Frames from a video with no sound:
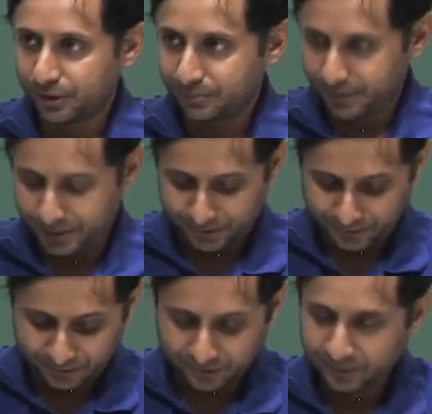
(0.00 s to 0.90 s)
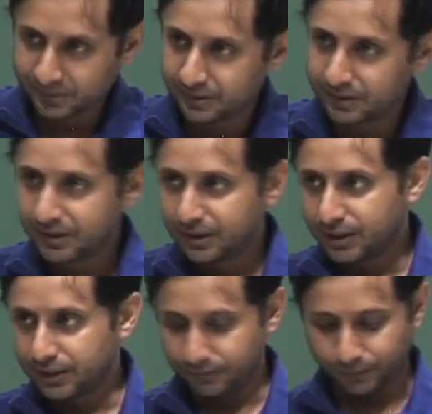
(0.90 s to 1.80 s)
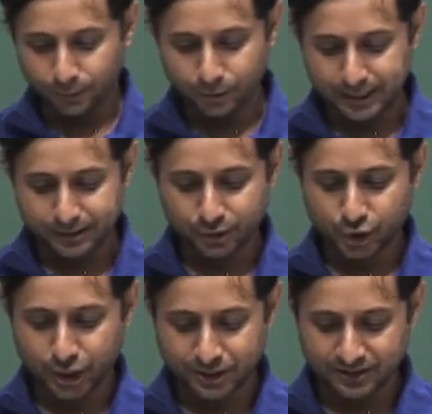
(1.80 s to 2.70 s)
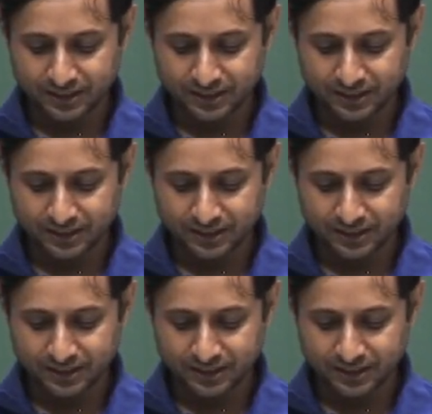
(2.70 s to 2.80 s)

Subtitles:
impedance. If you look at the short